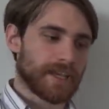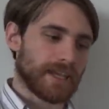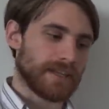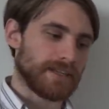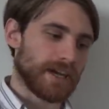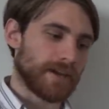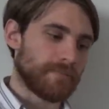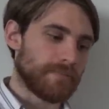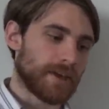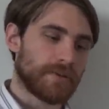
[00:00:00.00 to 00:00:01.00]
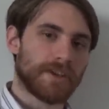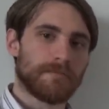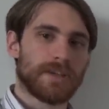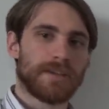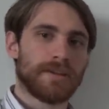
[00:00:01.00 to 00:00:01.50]
And uh, that'll
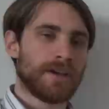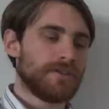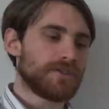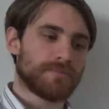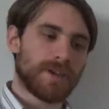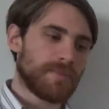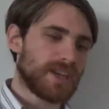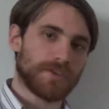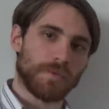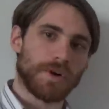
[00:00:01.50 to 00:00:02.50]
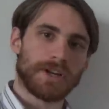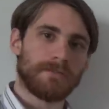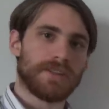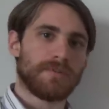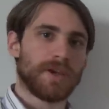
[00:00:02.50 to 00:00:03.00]
give me, just maybe as a one
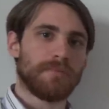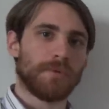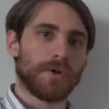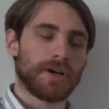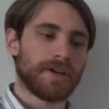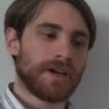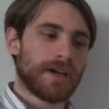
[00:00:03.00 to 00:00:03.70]
of in the main board,